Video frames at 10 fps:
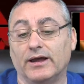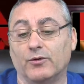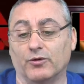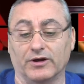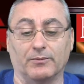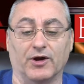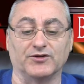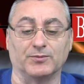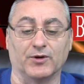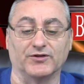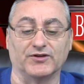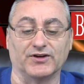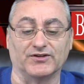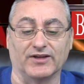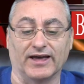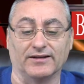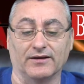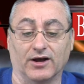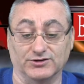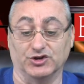where the Apostle Paul says that
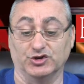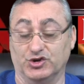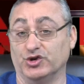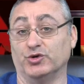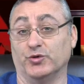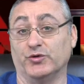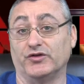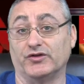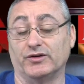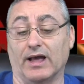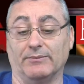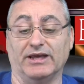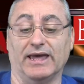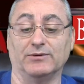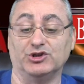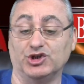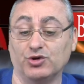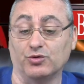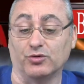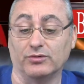unto the Jews I became a
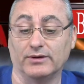Jew,